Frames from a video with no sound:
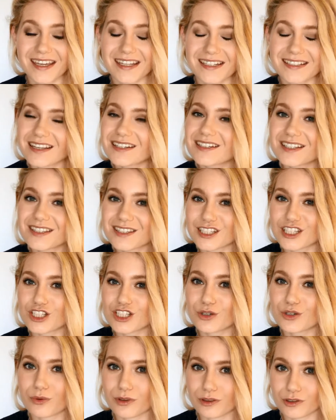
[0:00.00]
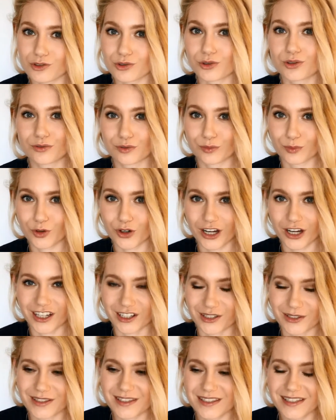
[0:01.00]
tendency to withdraw from
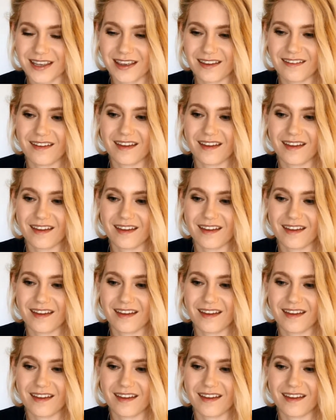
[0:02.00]
crowds.